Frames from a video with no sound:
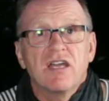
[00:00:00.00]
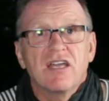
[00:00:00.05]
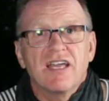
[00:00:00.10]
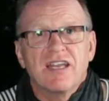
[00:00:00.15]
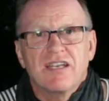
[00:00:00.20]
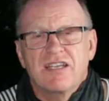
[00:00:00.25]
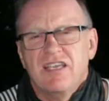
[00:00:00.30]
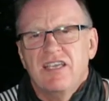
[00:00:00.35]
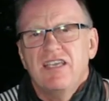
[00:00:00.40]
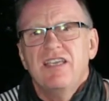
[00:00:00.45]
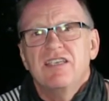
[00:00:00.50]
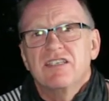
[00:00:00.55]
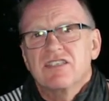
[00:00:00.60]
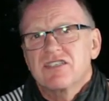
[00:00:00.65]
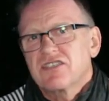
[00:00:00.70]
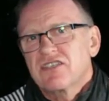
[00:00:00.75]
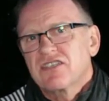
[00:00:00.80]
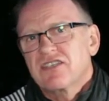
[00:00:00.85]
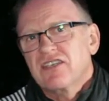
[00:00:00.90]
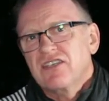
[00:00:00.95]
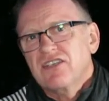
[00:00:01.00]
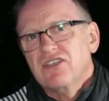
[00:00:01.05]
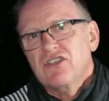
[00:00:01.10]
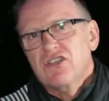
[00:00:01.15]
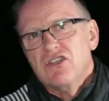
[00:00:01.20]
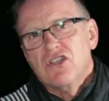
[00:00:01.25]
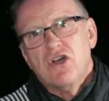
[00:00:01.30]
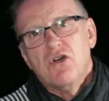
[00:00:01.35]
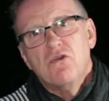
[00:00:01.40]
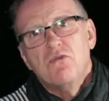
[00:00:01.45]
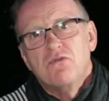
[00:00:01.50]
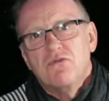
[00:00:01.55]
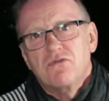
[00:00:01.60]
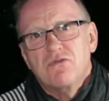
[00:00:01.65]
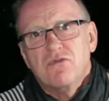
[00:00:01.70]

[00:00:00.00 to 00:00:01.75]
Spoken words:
and he is known